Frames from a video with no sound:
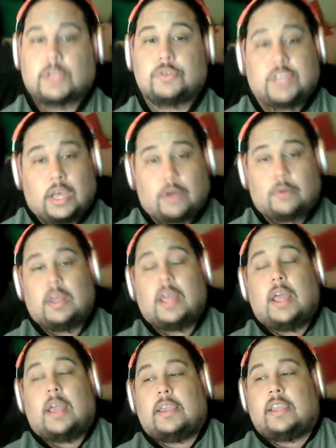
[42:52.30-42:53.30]
So,
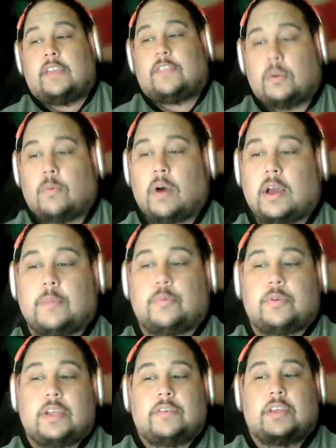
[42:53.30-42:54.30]
if you want a
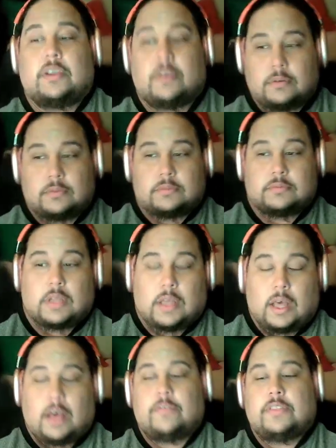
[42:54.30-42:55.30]
preview
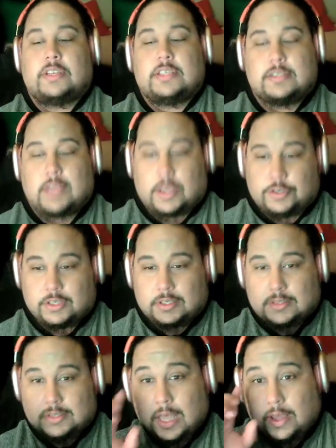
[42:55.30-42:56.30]
of the
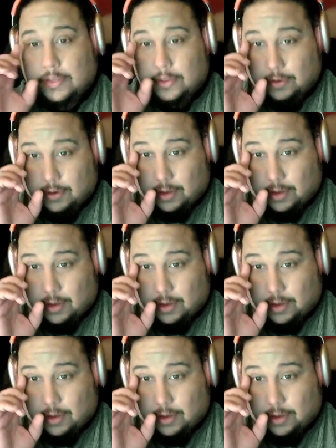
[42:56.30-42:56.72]
discussions that are